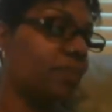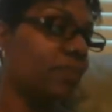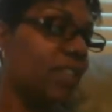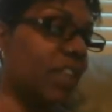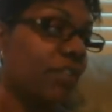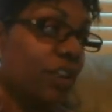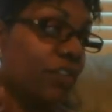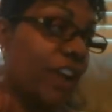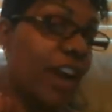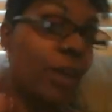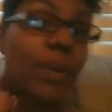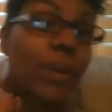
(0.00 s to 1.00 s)
If you can
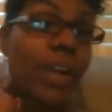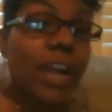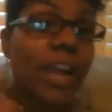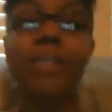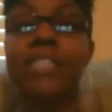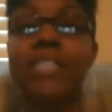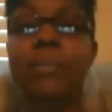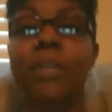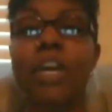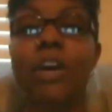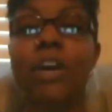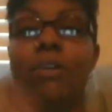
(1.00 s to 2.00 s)
find one higher, please let me
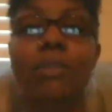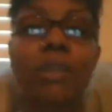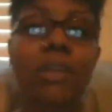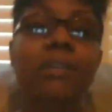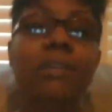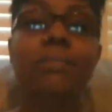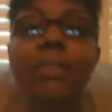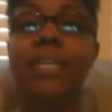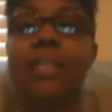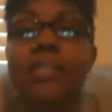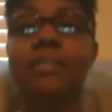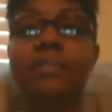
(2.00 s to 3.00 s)
know,
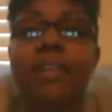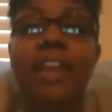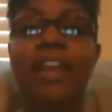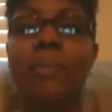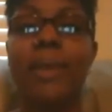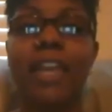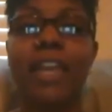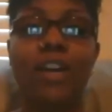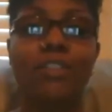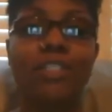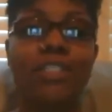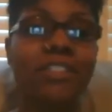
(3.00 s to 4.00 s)
please. And everybody
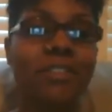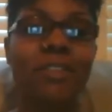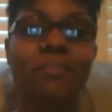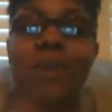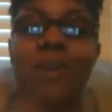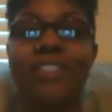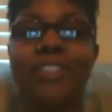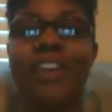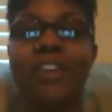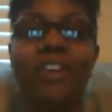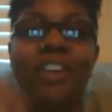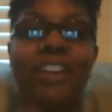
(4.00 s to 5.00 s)
else, post
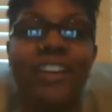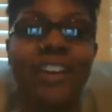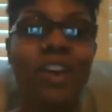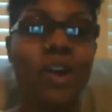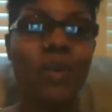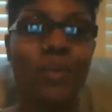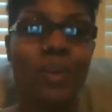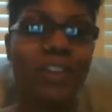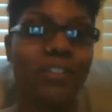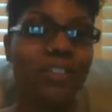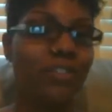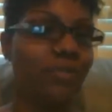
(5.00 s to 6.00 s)
that on one
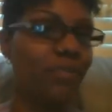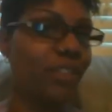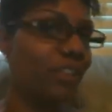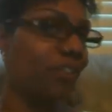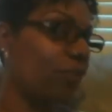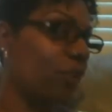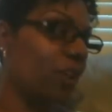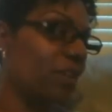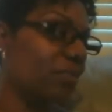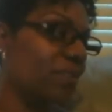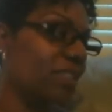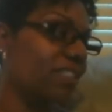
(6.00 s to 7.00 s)
of the
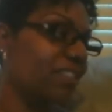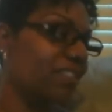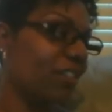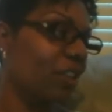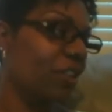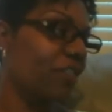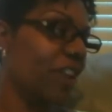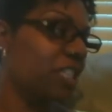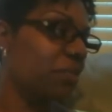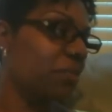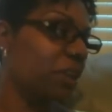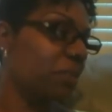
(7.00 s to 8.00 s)
forums on
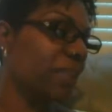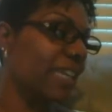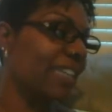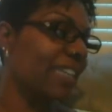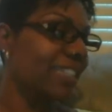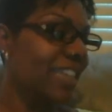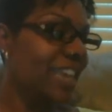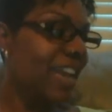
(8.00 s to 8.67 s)
Facebook, please.